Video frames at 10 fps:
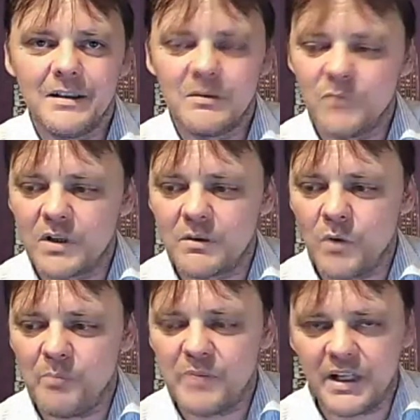
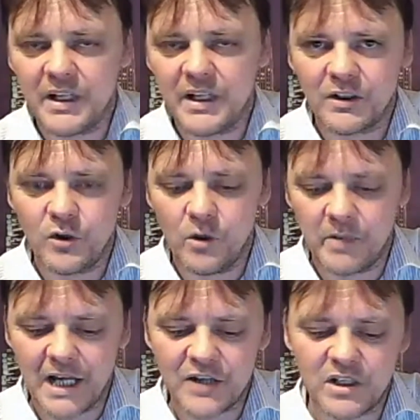What Bernie and
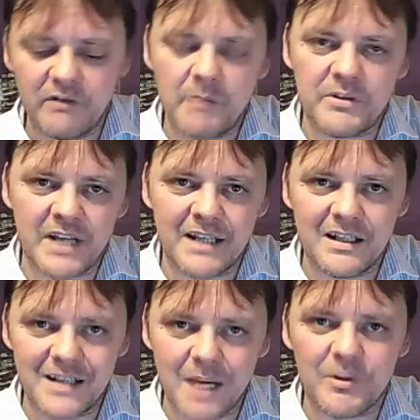Corbyn actually represent
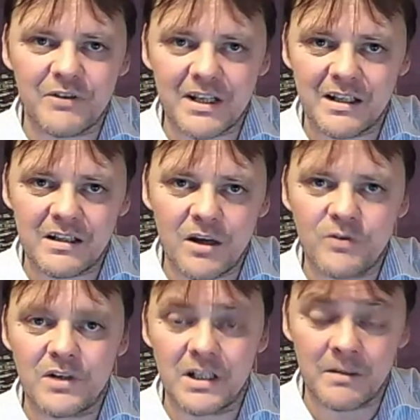is democratic
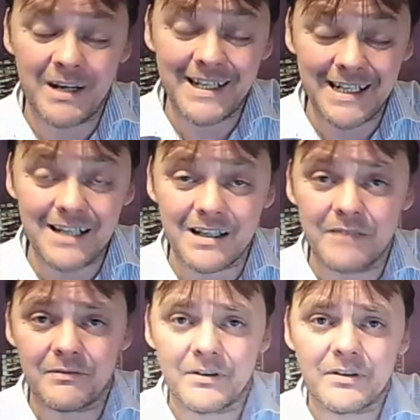socialism. It is
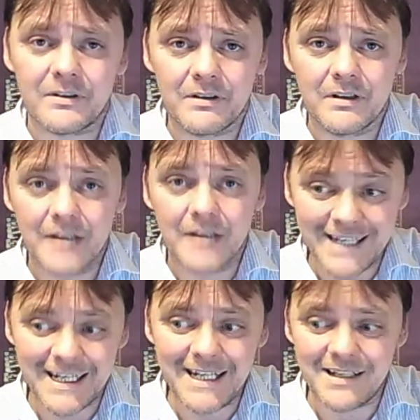different.
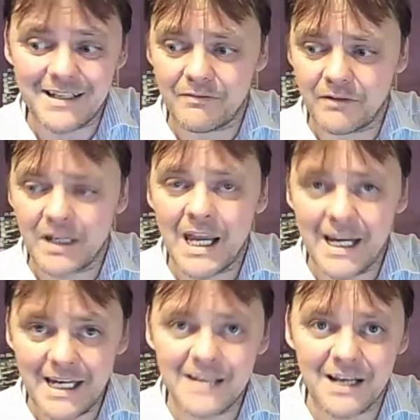It is different. There
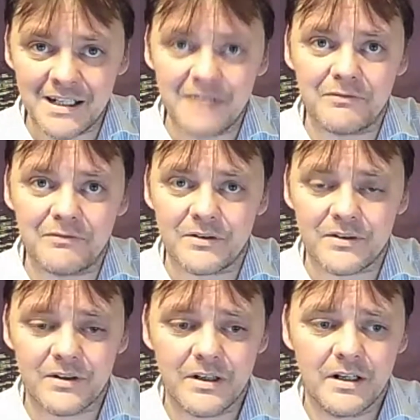is a
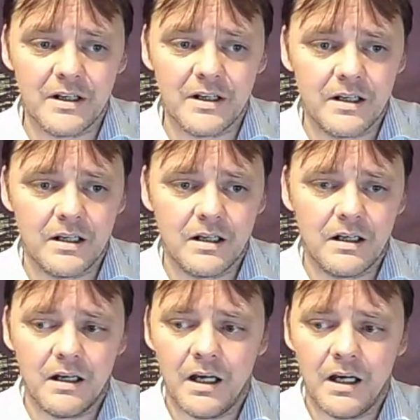difference.
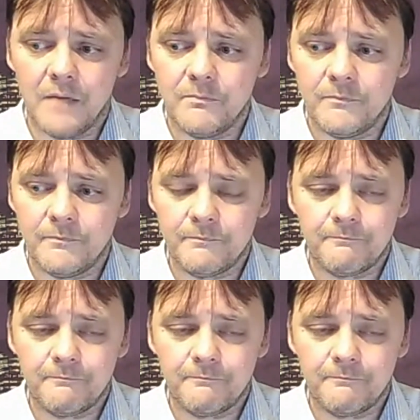And